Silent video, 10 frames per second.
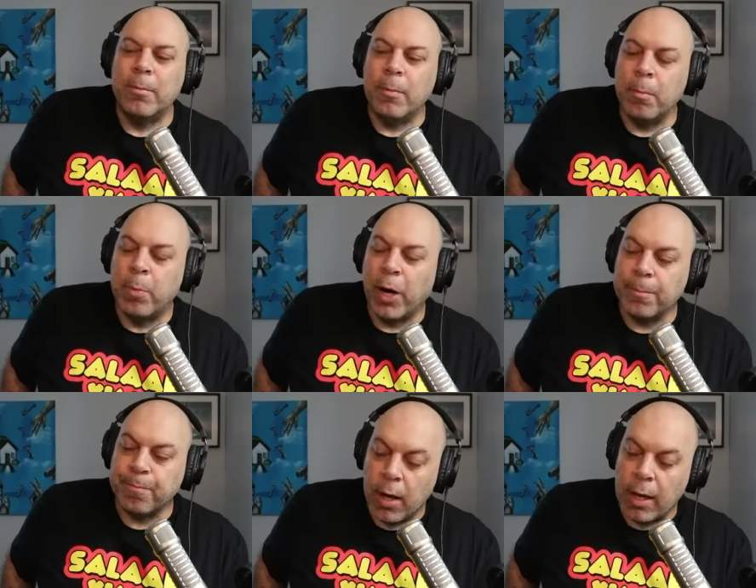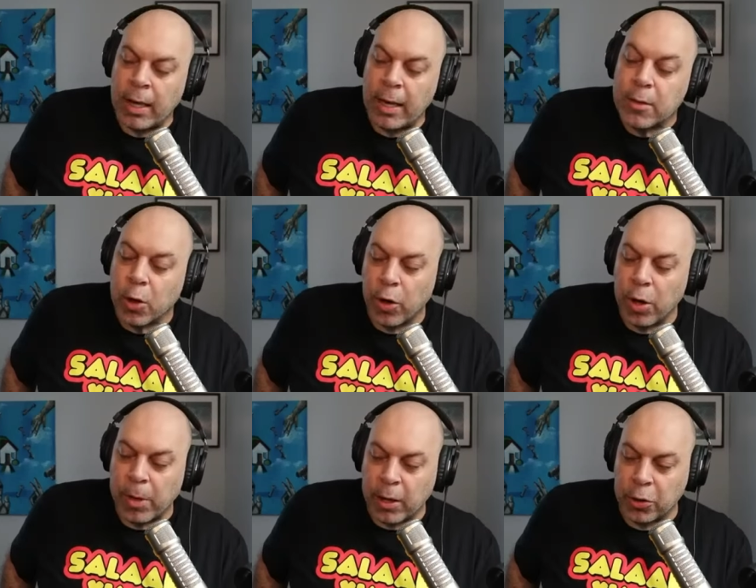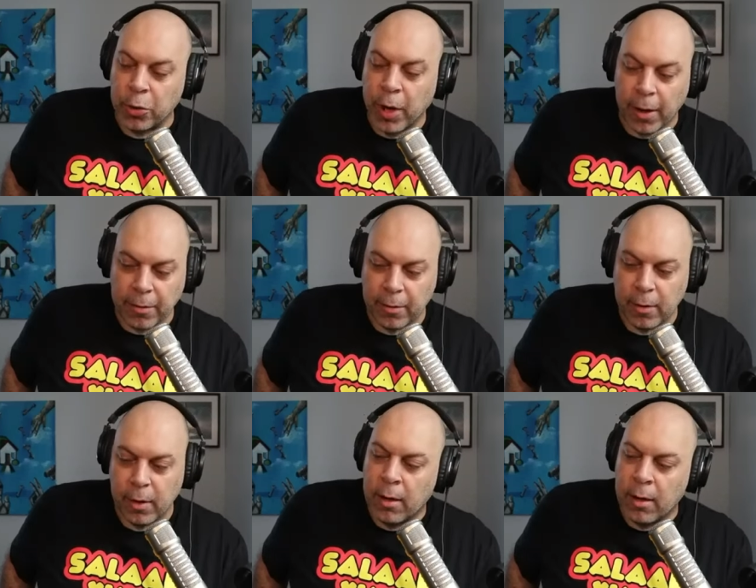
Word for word: But it is going to be an issue, yes.